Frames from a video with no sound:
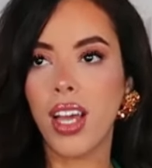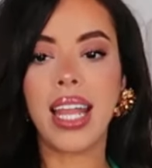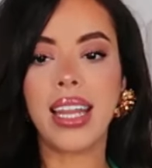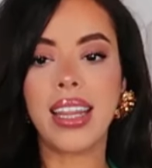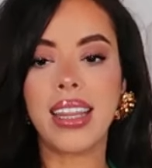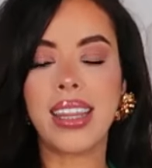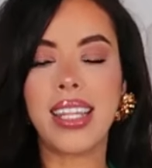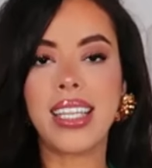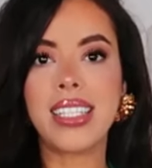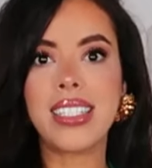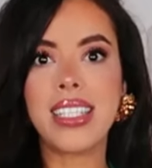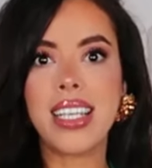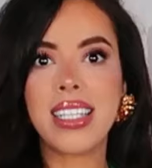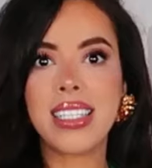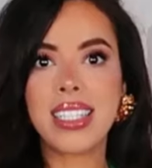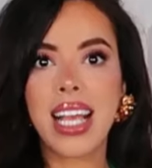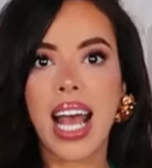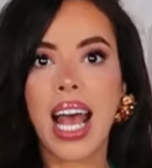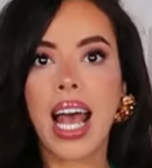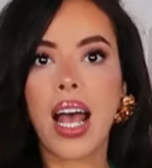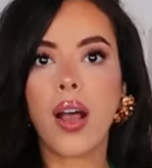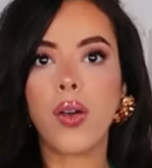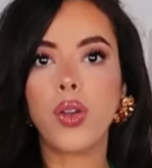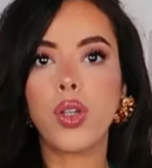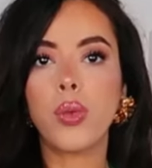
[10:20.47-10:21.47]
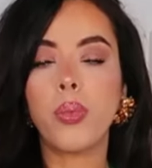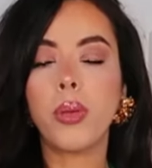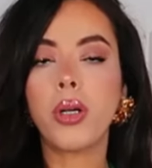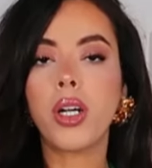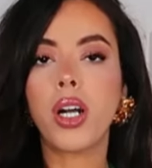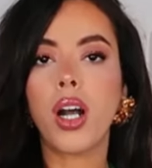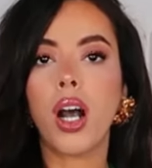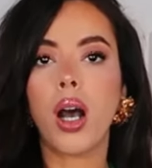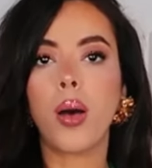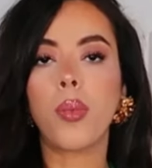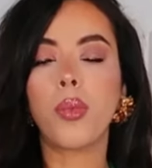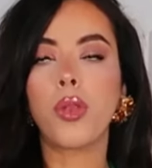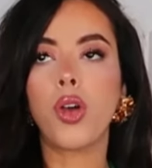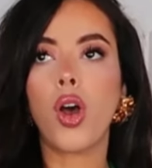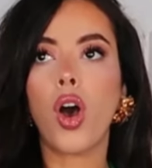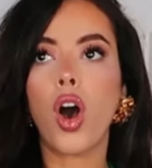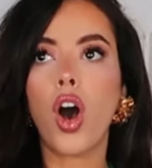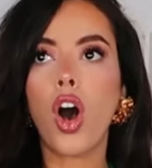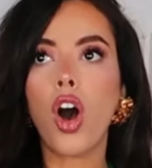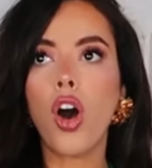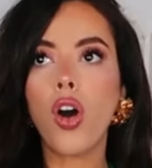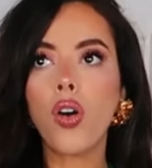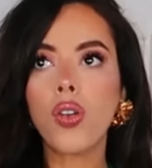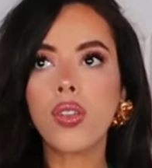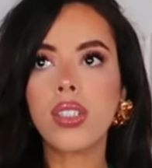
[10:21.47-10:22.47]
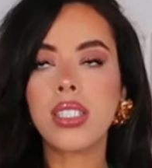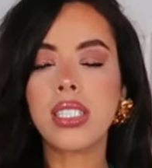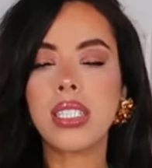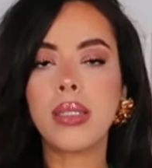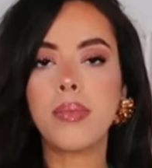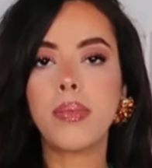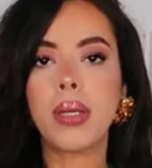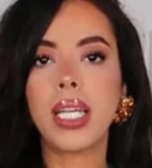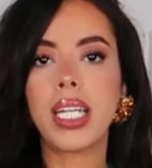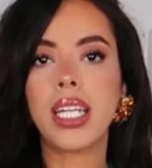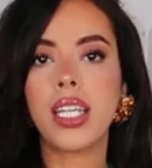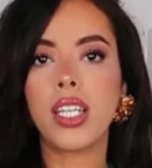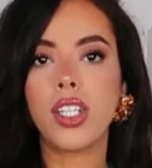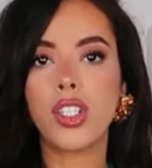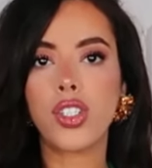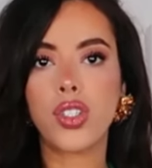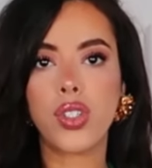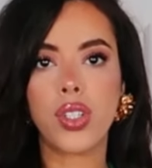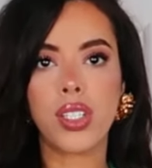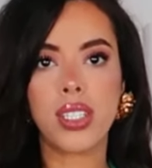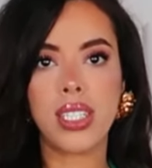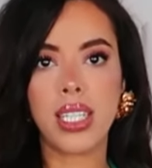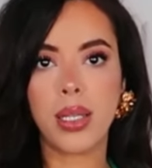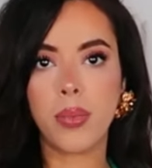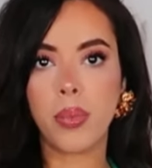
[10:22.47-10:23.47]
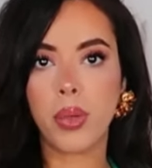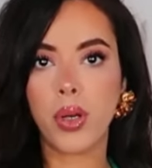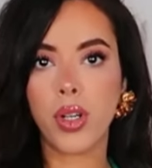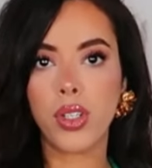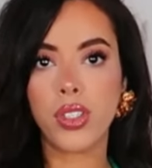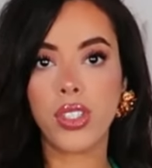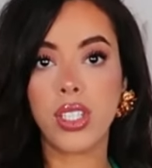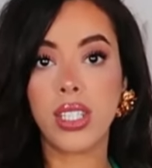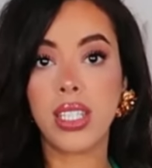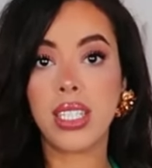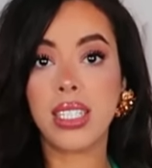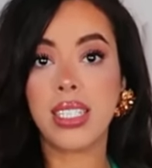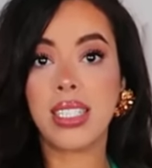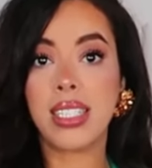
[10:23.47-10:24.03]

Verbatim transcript: And this is how you become the ultimate interesting person.